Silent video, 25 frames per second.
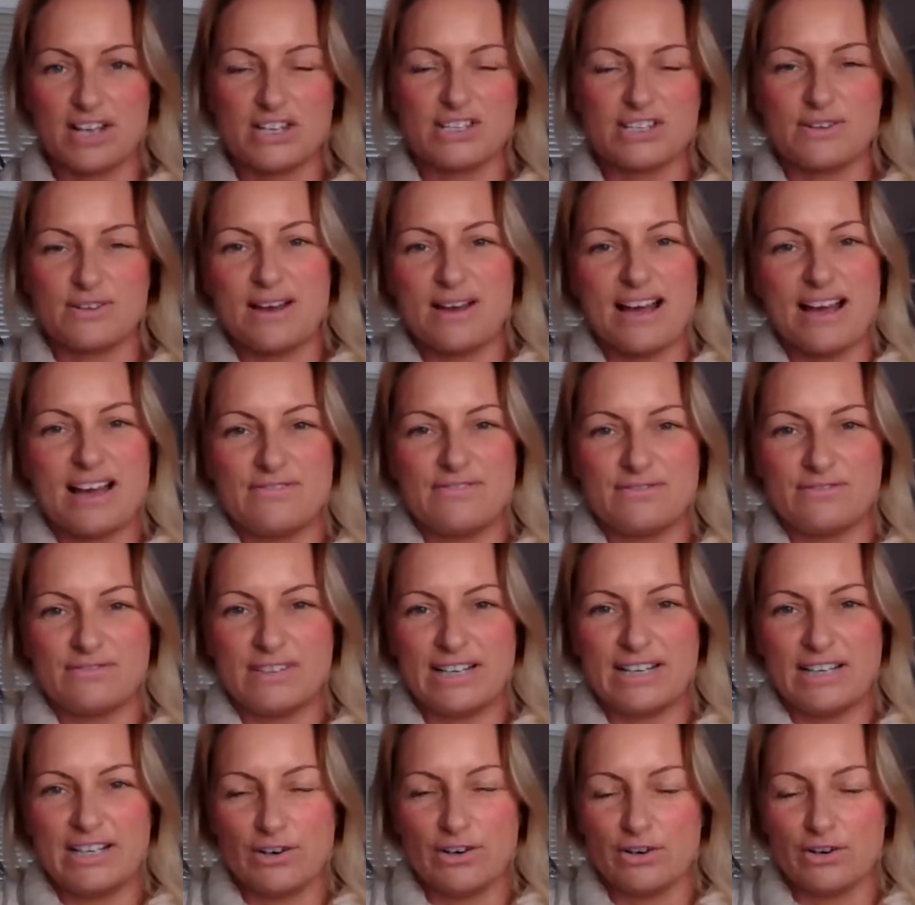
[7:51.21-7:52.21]
So I haven't
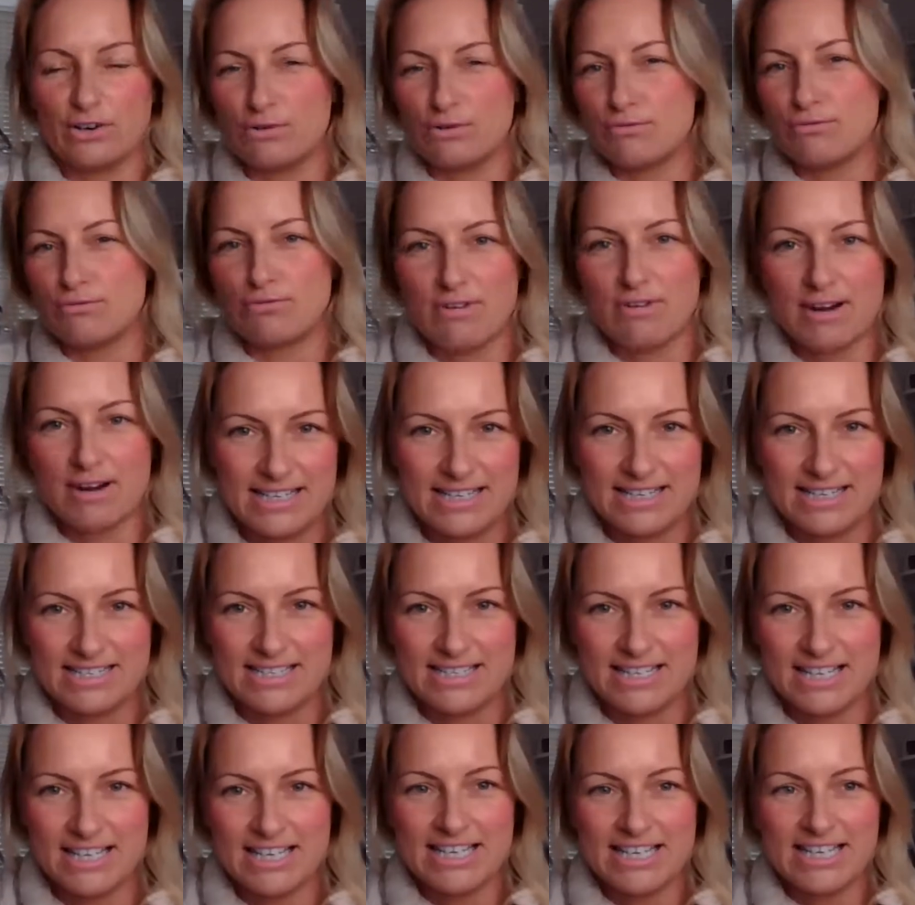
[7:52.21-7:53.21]
really got a right
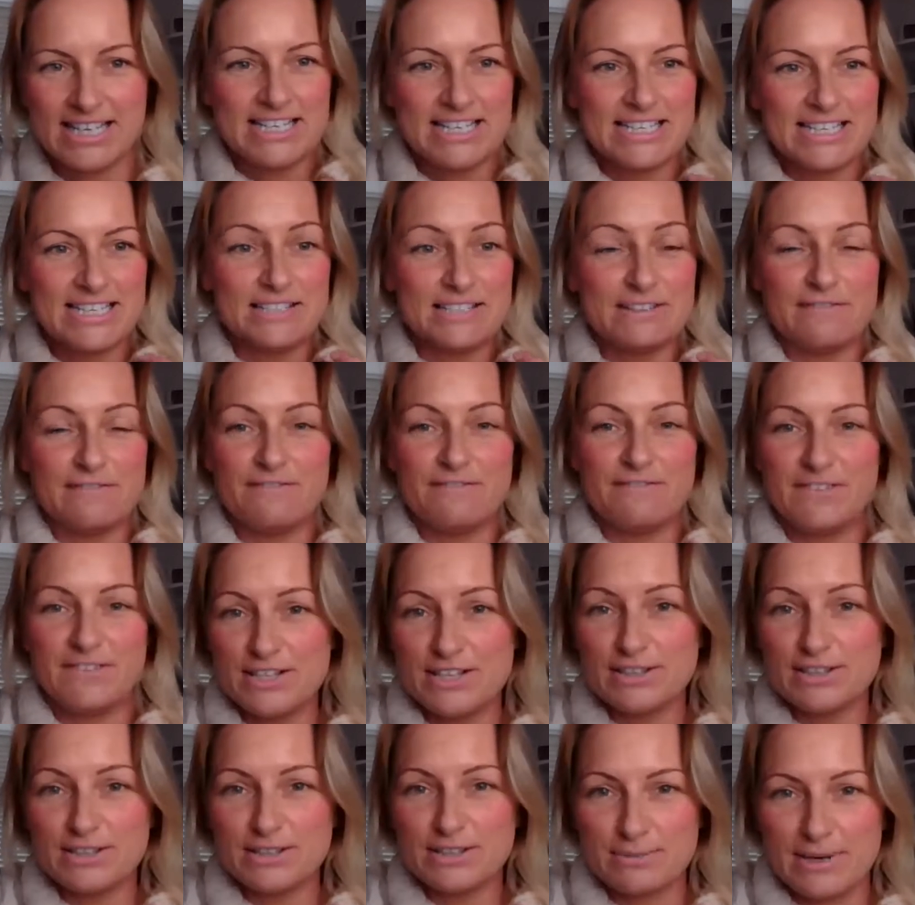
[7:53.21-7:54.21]
to
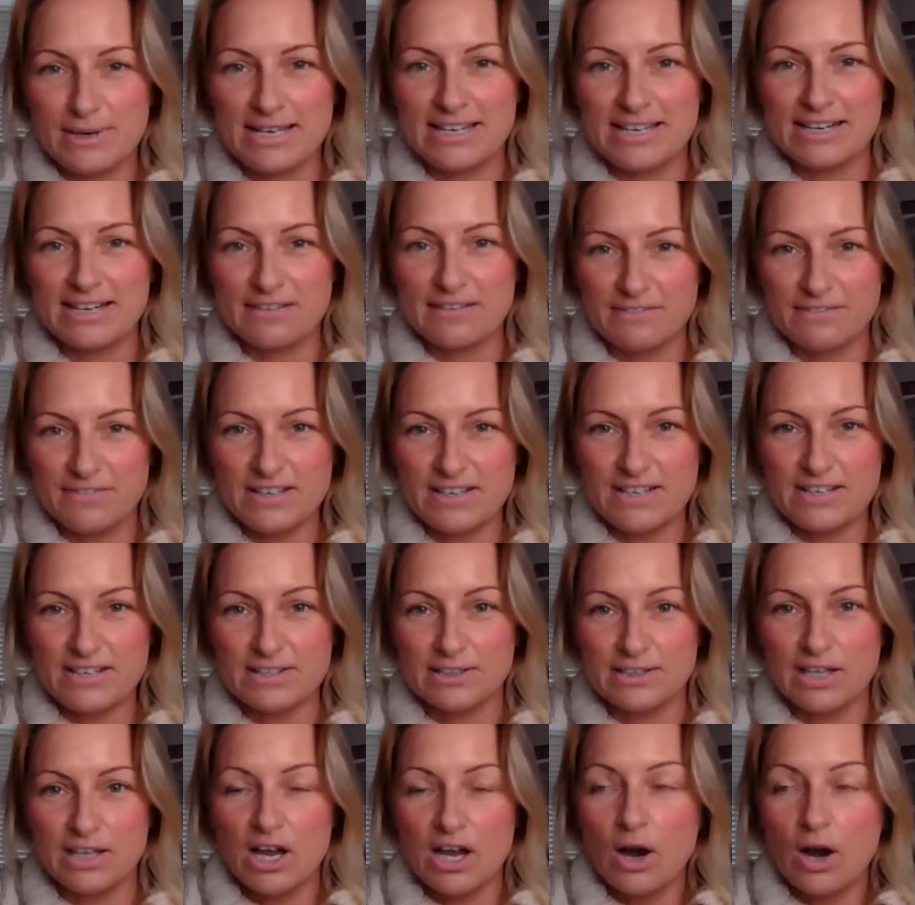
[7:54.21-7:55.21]
feel the way that I
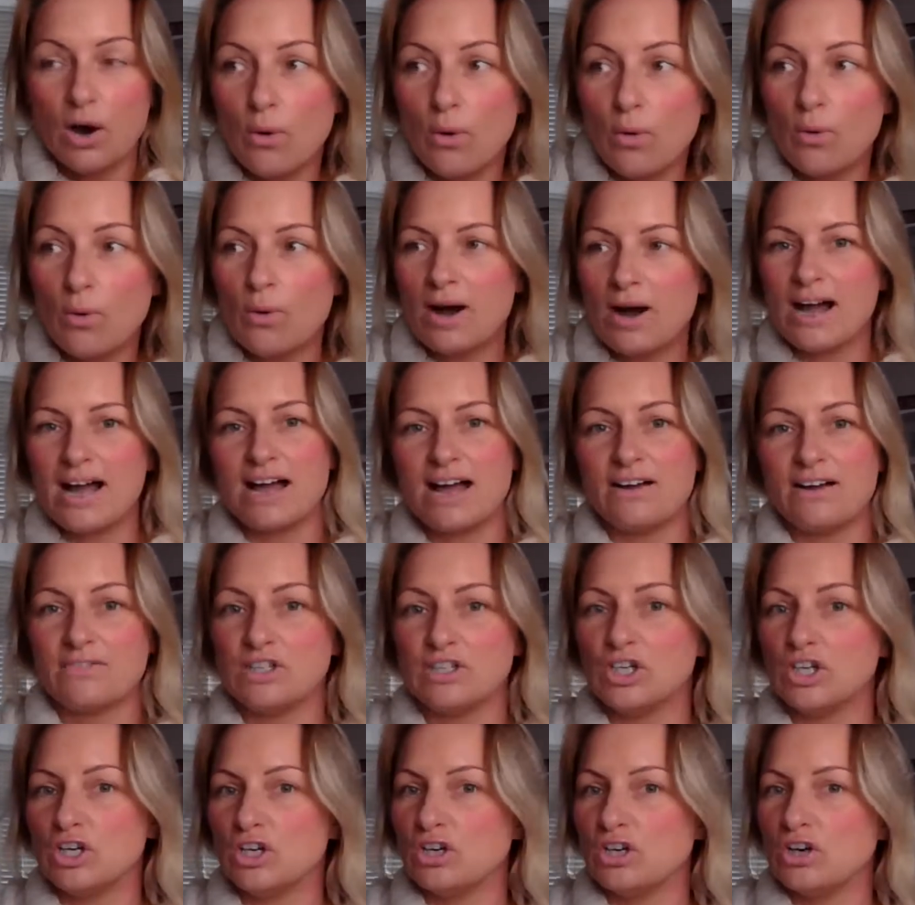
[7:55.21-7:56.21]
feel, or I
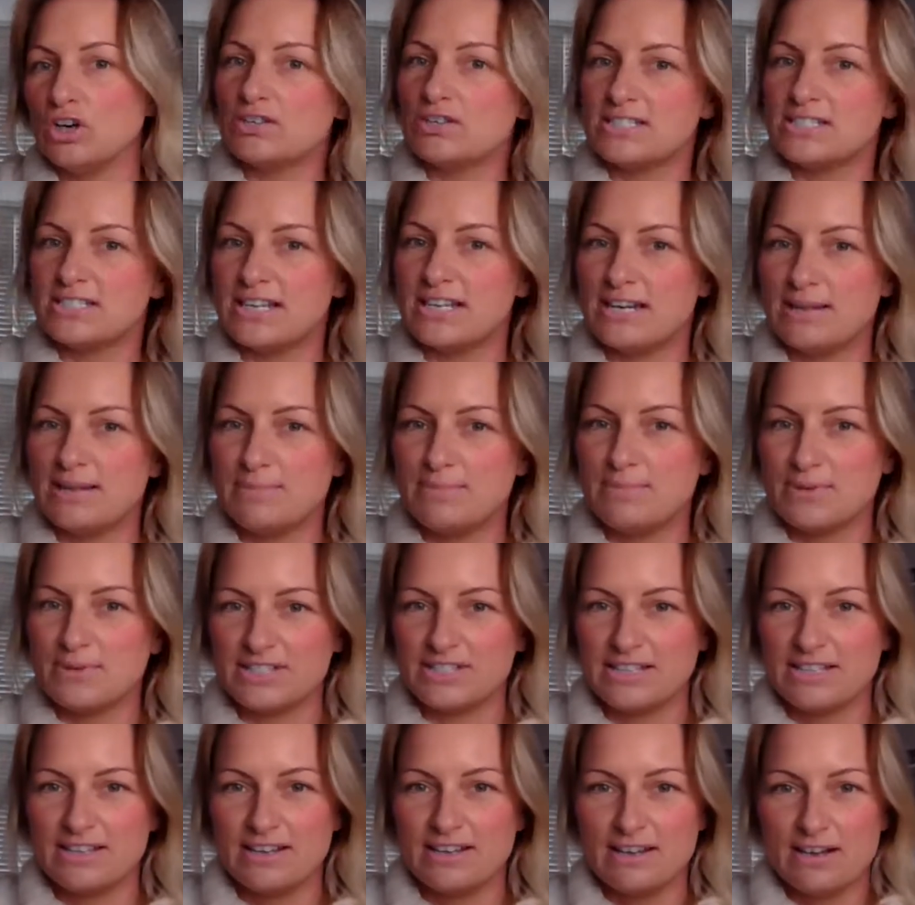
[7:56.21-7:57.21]
haven't lost
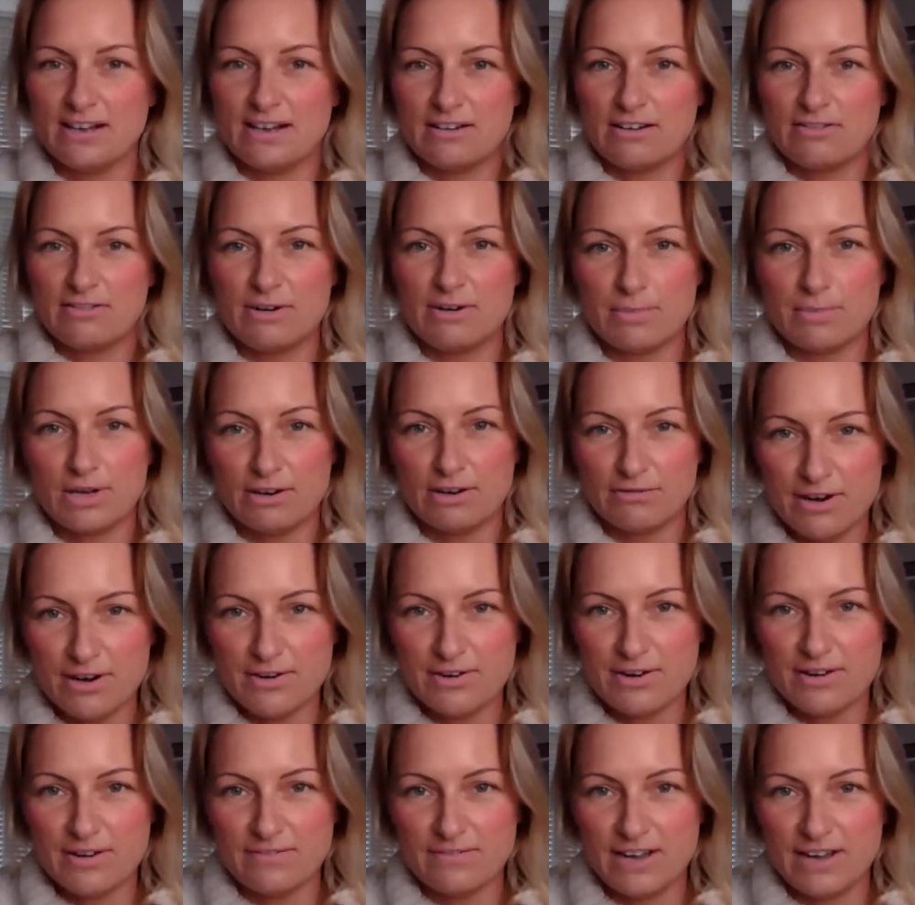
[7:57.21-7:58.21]
anybody from
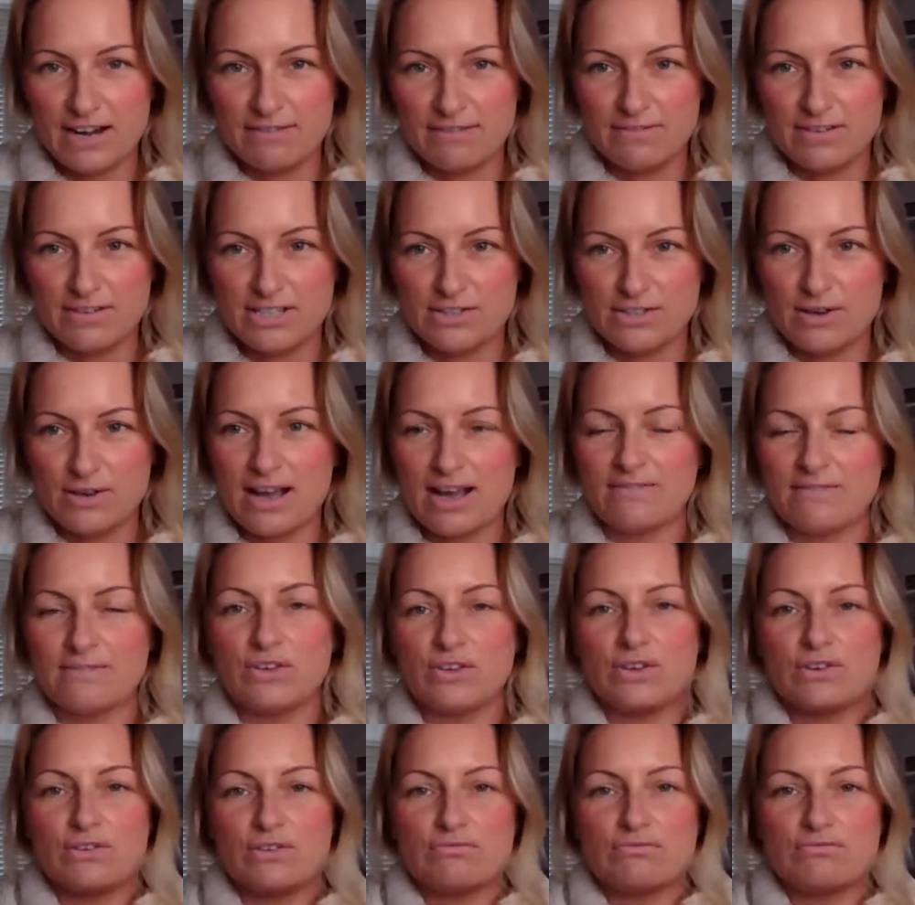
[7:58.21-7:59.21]
coronavirus. So I
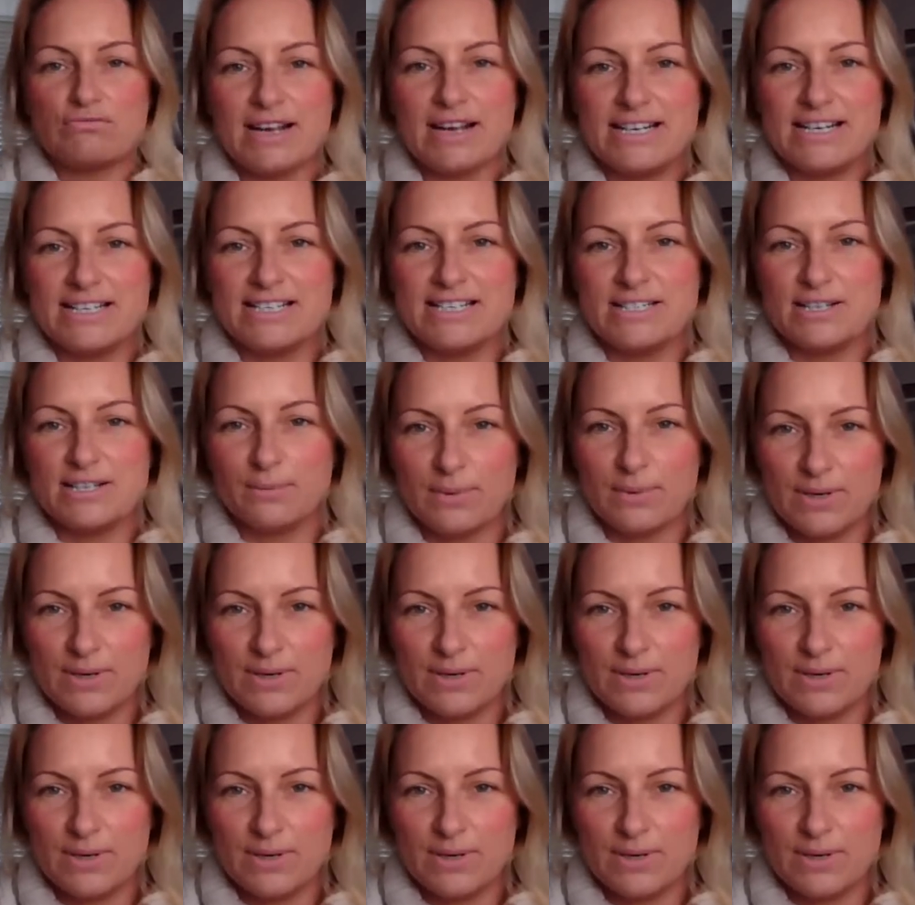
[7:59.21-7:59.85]
haven't got a right to